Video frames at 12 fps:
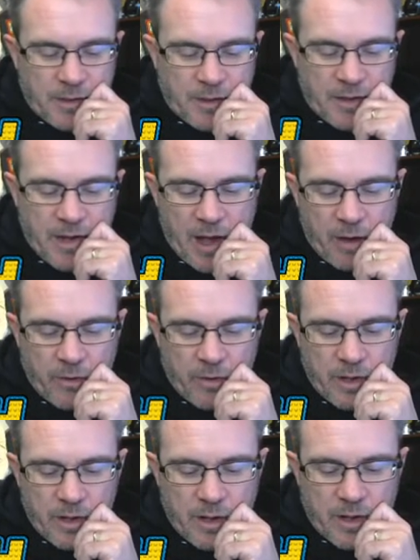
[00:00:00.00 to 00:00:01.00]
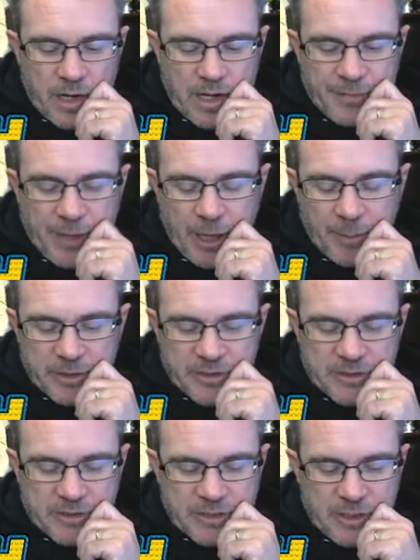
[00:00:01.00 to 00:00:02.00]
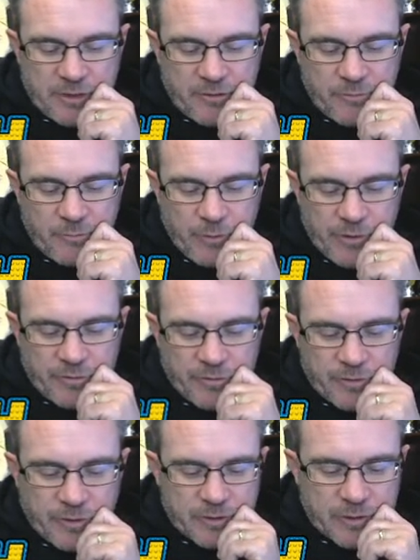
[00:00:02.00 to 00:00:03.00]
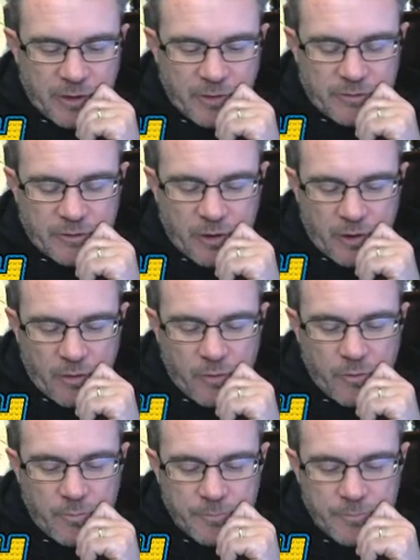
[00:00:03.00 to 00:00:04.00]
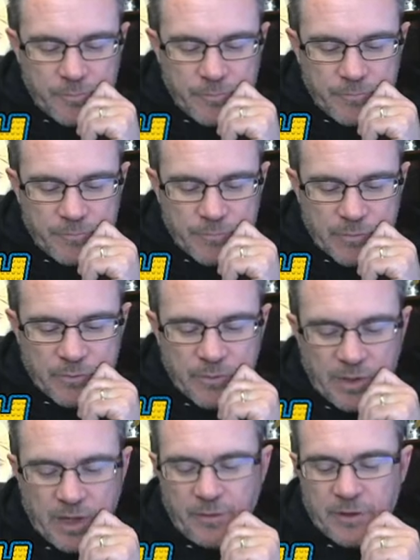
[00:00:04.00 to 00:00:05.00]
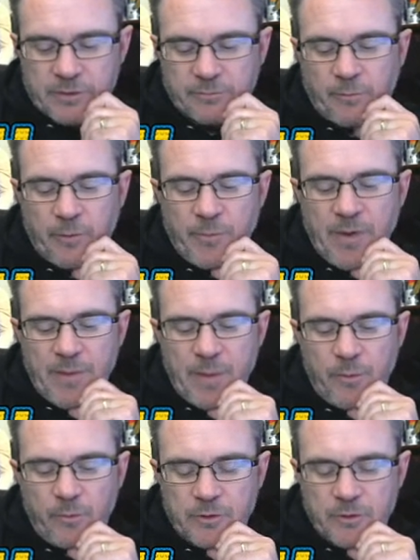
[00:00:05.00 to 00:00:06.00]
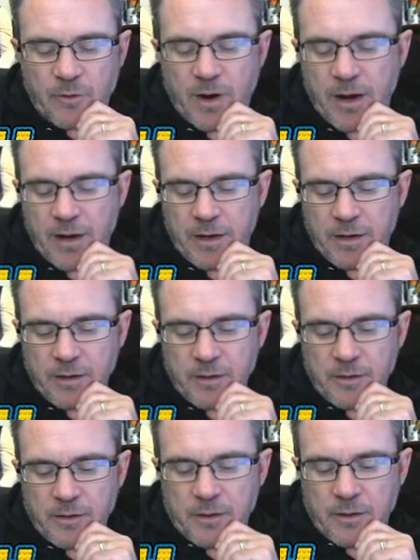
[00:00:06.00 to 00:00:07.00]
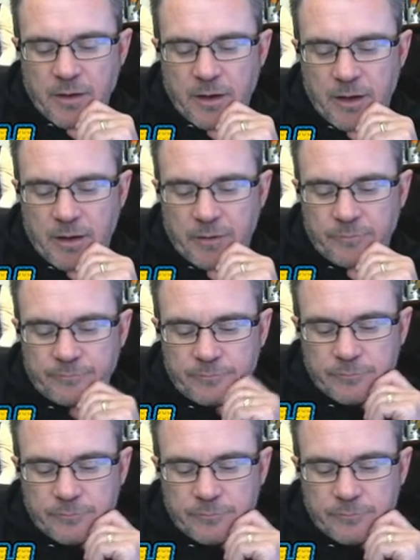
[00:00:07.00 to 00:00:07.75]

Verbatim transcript: Now, I think I'm going to stick with the dojo on this one. We may, maybe we'll try um,